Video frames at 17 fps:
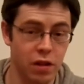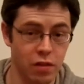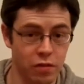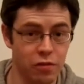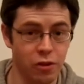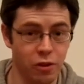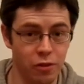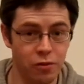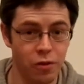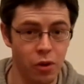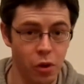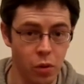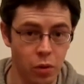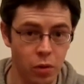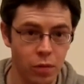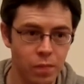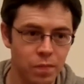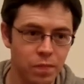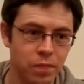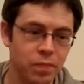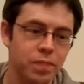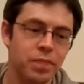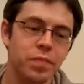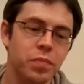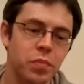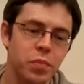for a phone,
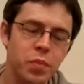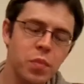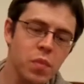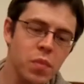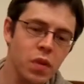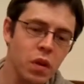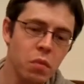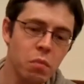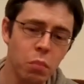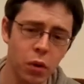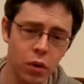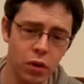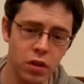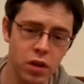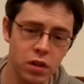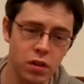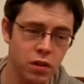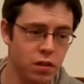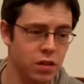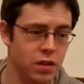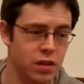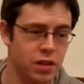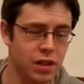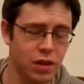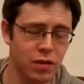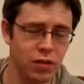but there's
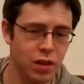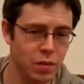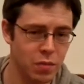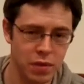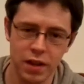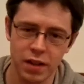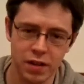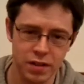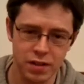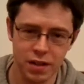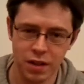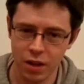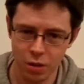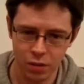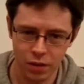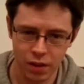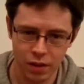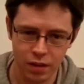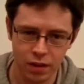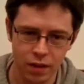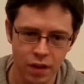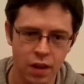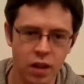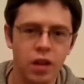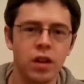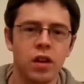several limitations that go with that.
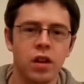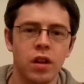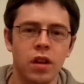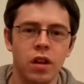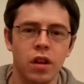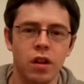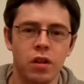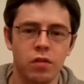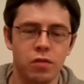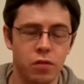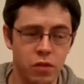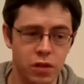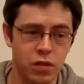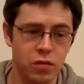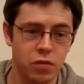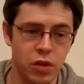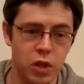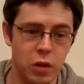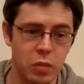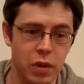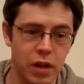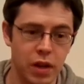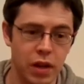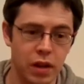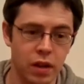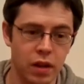First of which
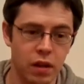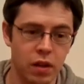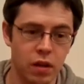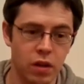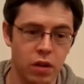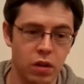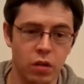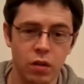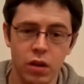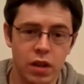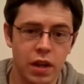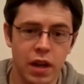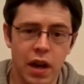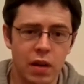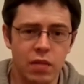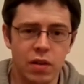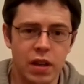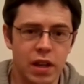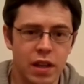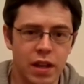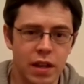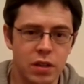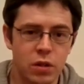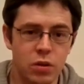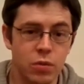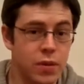being, well, you can't really
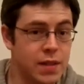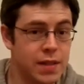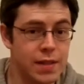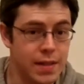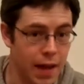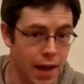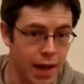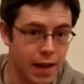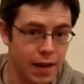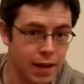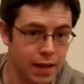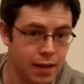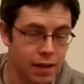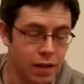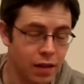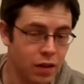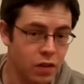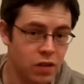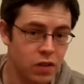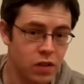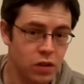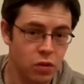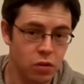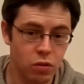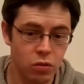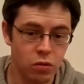attach it to a stand,
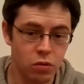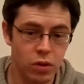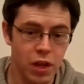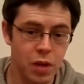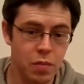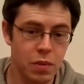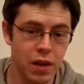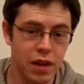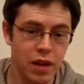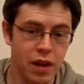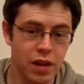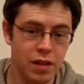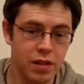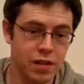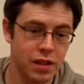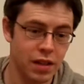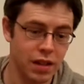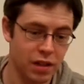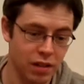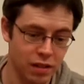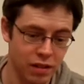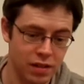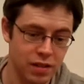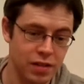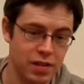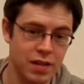so keeping anything
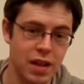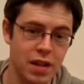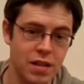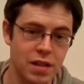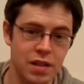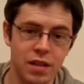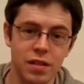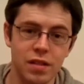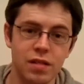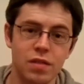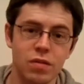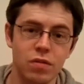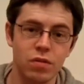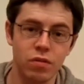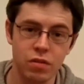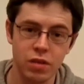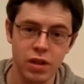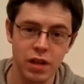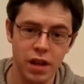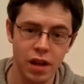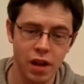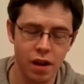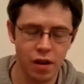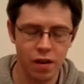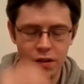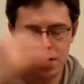like steady is really
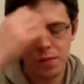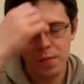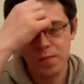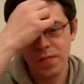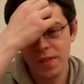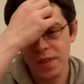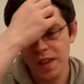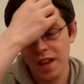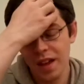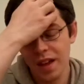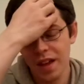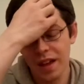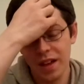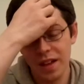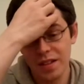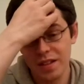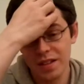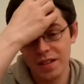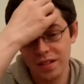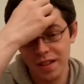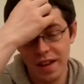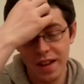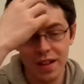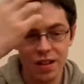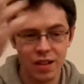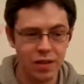hard. And
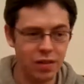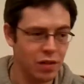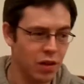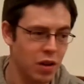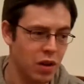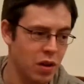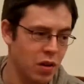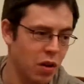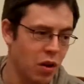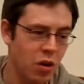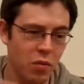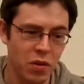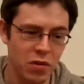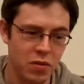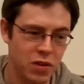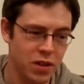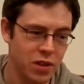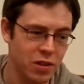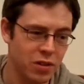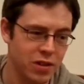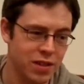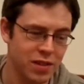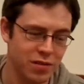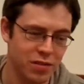hence in all my videos